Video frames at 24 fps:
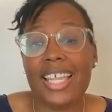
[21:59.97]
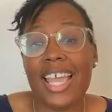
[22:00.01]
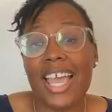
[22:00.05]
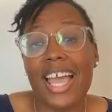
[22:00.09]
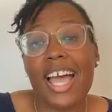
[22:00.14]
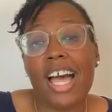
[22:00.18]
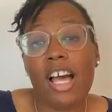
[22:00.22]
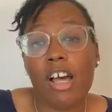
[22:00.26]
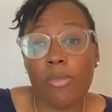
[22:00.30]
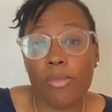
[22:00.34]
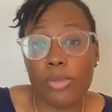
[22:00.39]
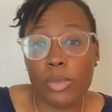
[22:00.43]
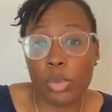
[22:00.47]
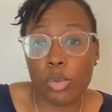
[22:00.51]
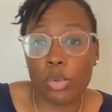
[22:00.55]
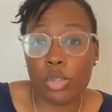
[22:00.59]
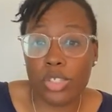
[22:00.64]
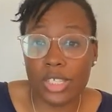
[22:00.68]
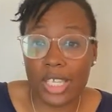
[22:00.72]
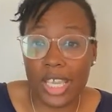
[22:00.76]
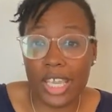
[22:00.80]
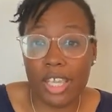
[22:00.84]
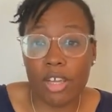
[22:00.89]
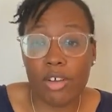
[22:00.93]
to help
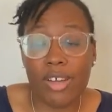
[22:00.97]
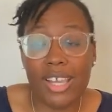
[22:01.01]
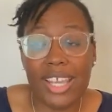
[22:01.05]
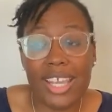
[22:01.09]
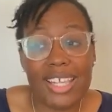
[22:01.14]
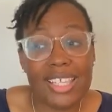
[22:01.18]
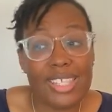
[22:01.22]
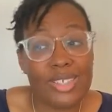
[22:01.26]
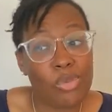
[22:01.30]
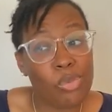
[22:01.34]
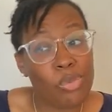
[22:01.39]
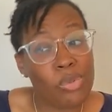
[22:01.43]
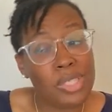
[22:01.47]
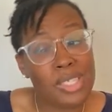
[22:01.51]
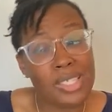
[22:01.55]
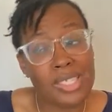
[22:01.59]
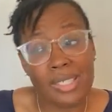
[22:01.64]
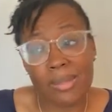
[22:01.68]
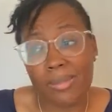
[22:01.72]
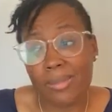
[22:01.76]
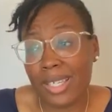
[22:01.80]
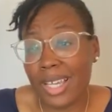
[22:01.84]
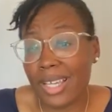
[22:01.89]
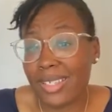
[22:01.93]
you scale and to
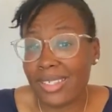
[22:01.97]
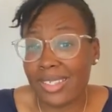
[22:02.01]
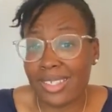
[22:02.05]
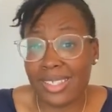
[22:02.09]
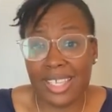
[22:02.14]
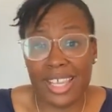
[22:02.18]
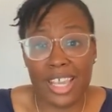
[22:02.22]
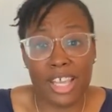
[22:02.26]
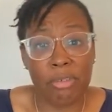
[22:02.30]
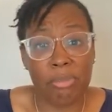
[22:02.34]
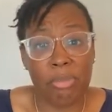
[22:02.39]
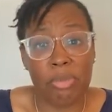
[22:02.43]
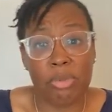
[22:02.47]
really sometimes it's to